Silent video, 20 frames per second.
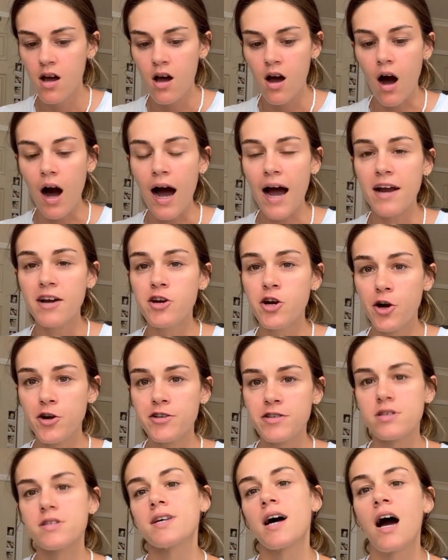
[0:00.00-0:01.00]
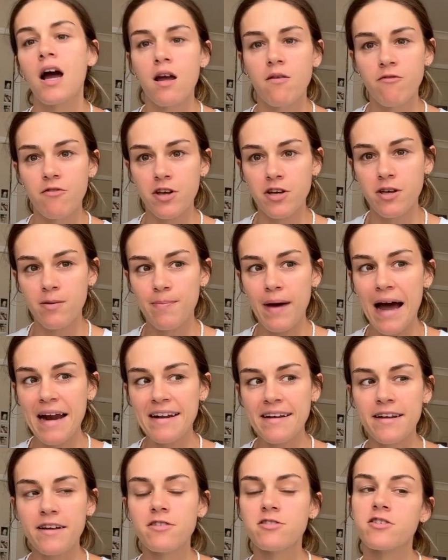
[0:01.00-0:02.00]
I notice I am feeling
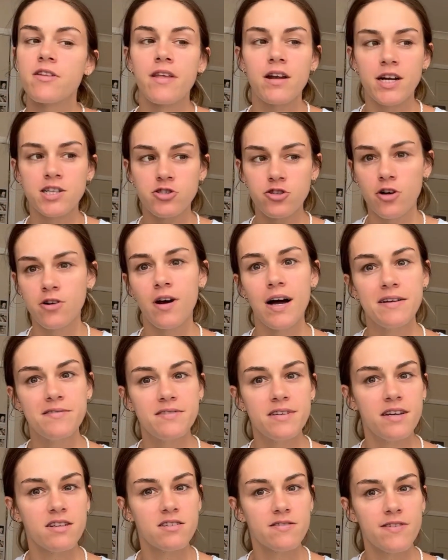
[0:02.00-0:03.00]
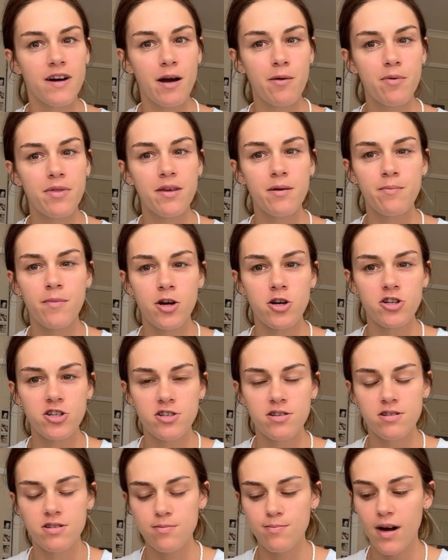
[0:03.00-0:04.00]
panicky, so then I don't identify with the
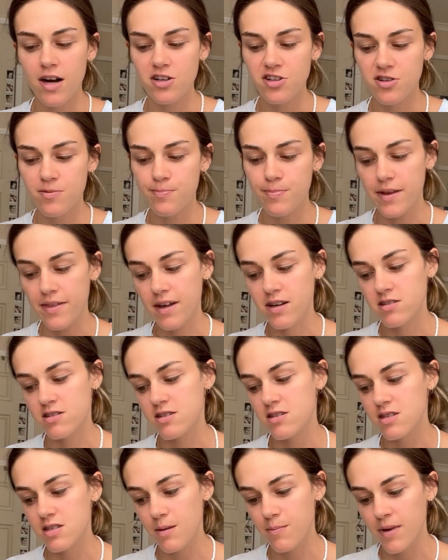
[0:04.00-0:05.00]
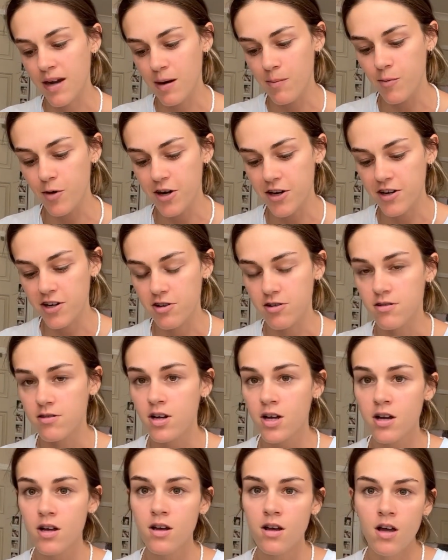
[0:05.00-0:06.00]
emotion as much. But that's just something I'm working on.
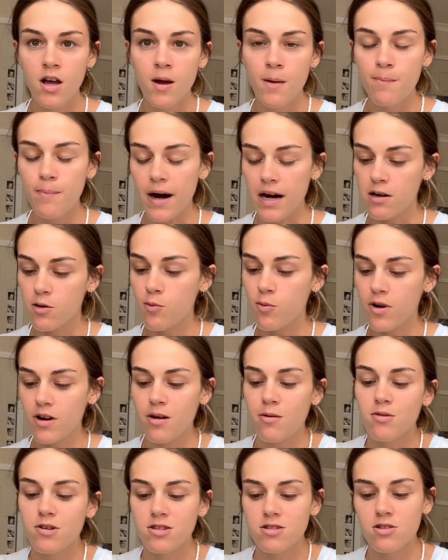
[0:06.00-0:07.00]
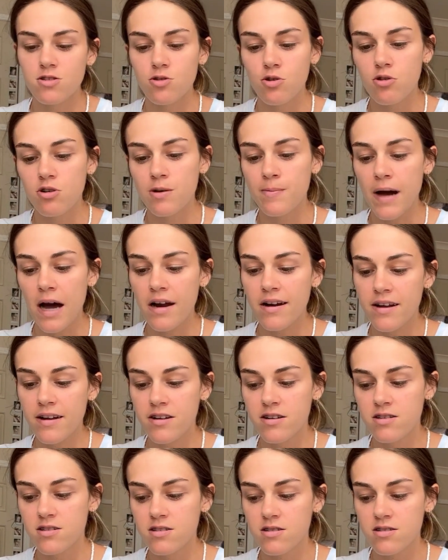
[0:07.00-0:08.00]
But what I wanted to talk about
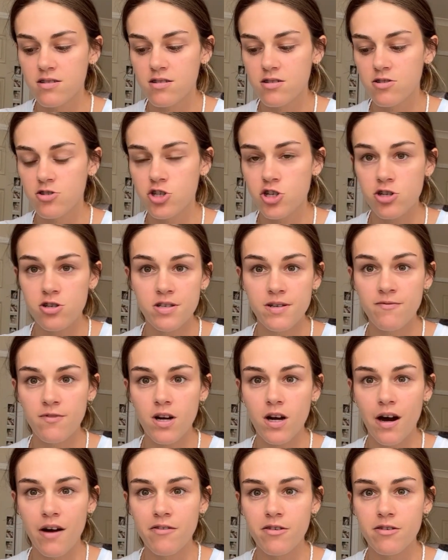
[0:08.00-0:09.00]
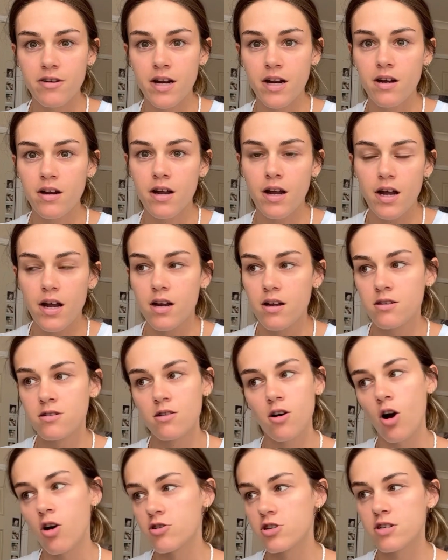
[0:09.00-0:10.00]
is choosing recovery. It is a
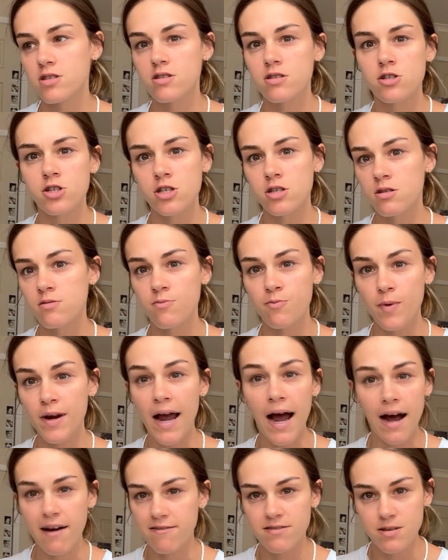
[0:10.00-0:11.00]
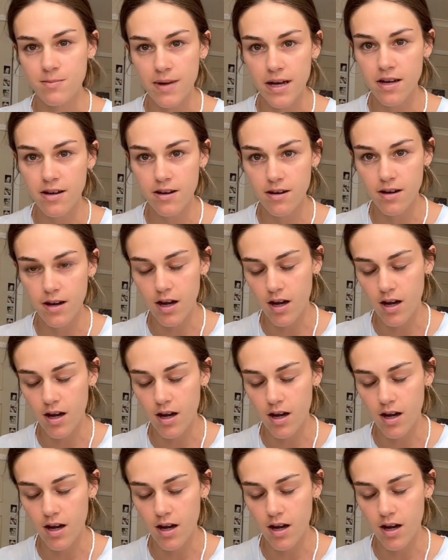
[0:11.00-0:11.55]
conscious decision we have to make